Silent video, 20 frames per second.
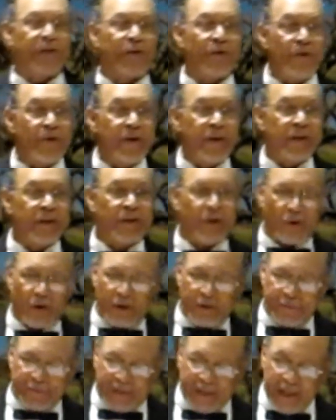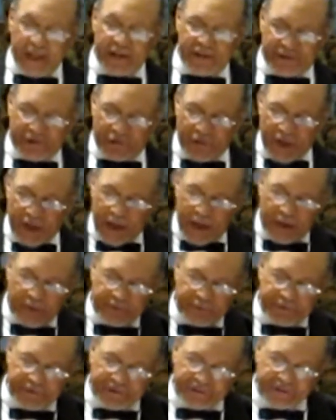doing on these
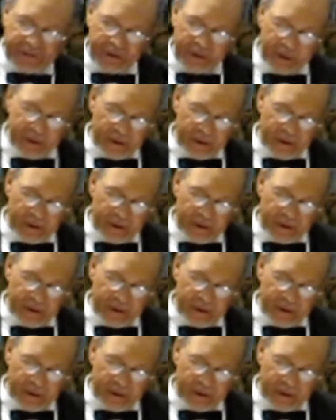grounds,